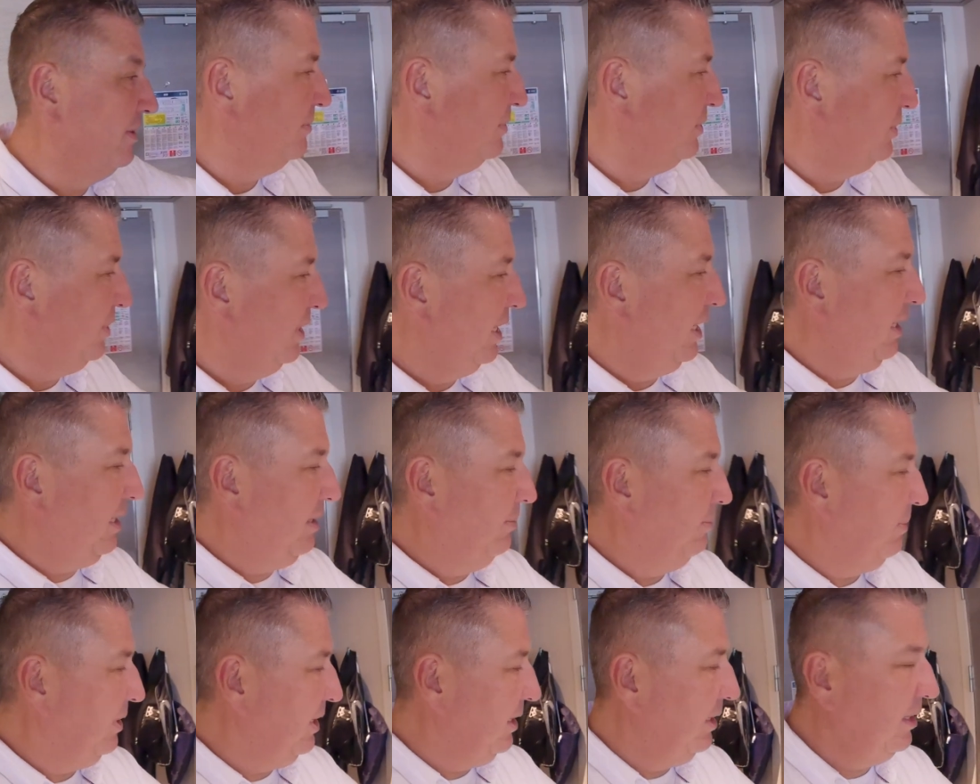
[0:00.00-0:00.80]
So that
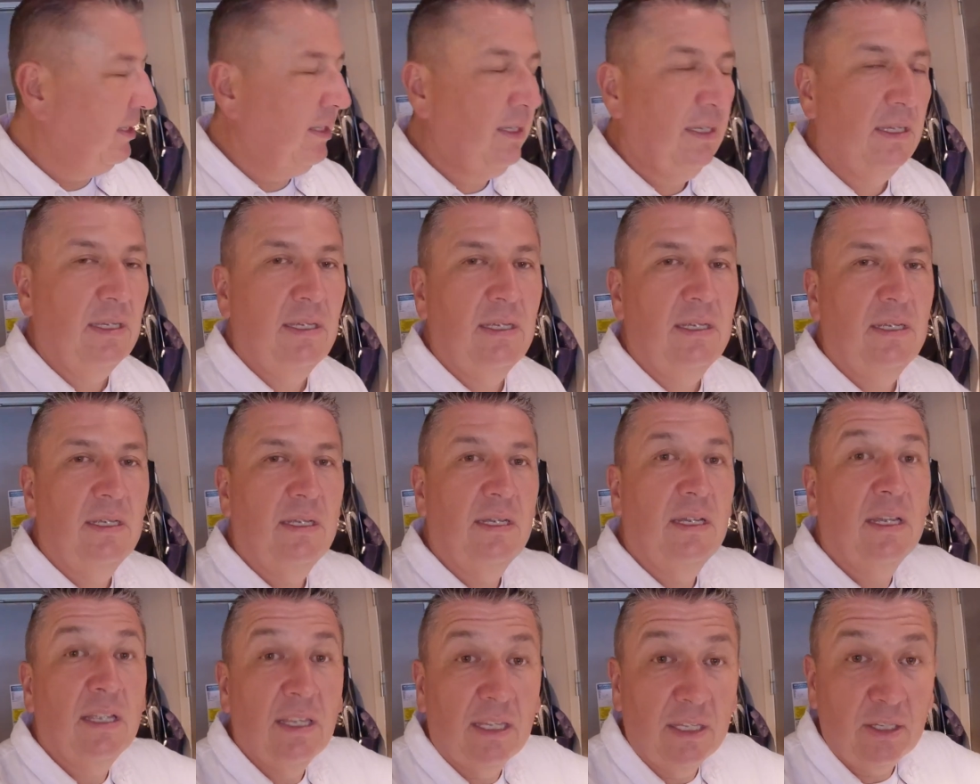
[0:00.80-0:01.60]
can be
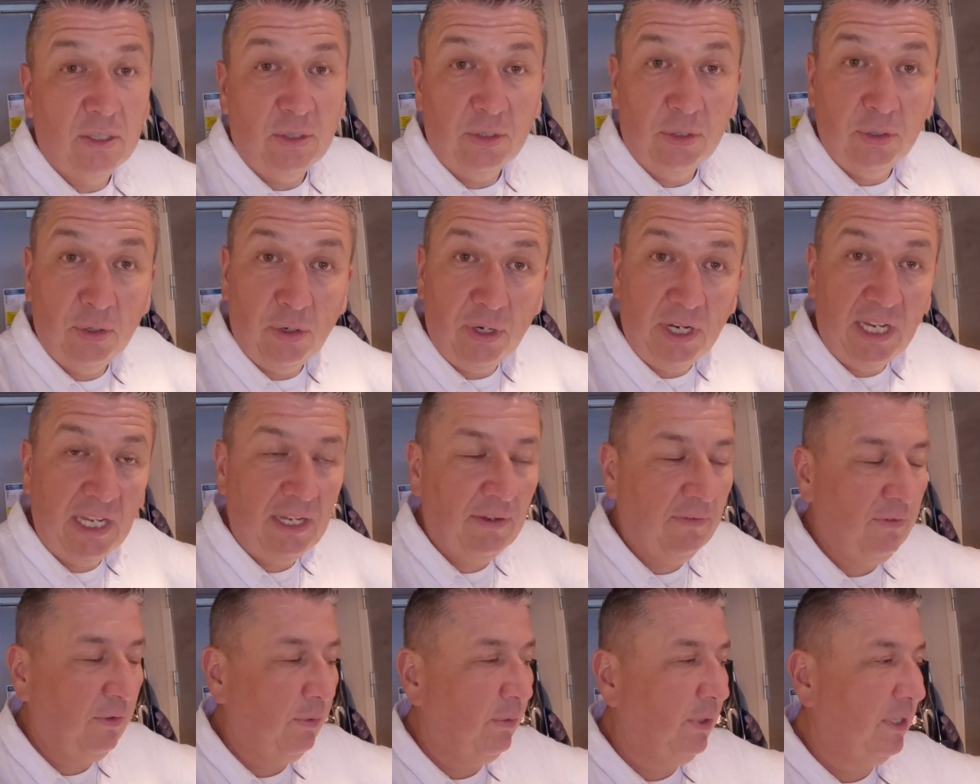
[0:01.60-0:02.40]
a little annoying
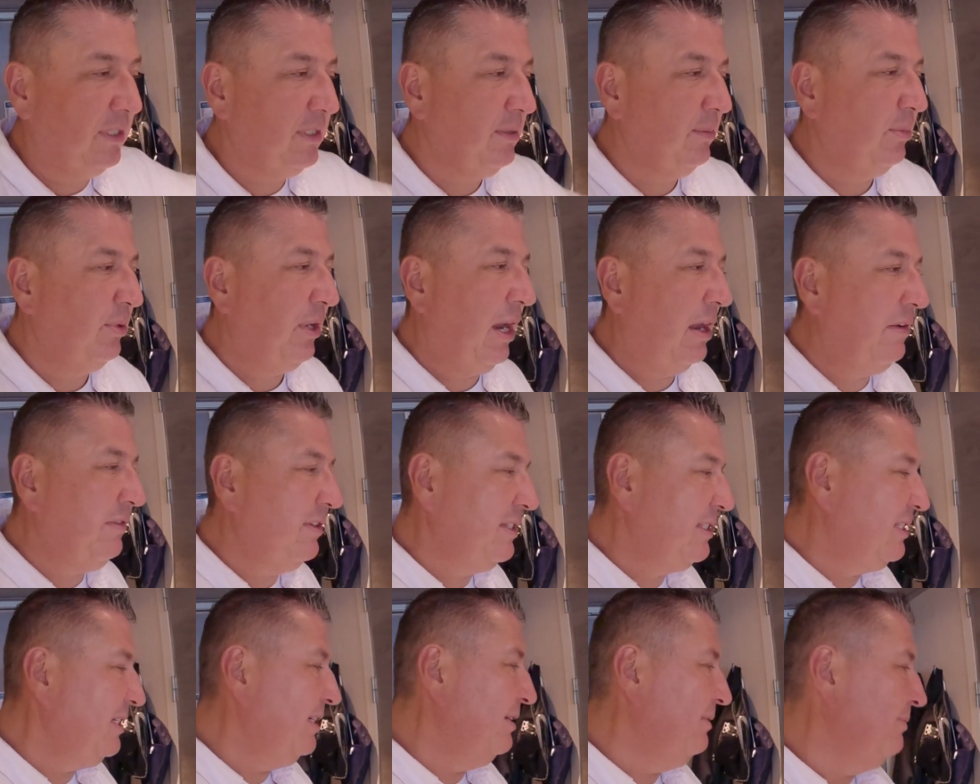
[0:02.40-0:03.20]
if you want some
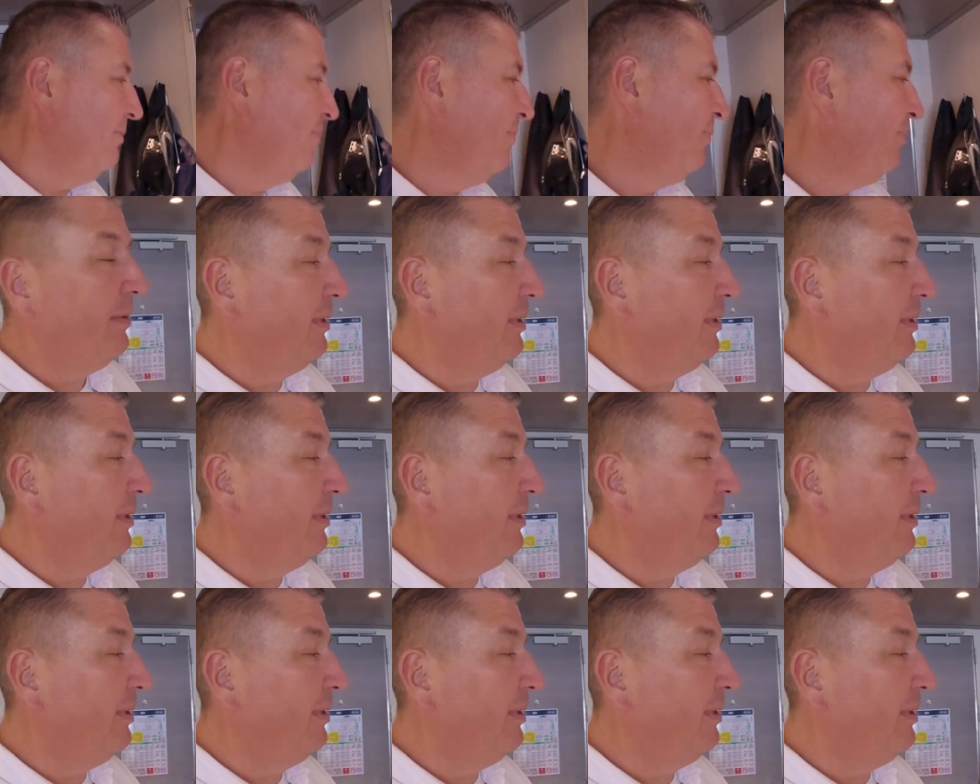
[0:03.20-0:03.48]
privacy.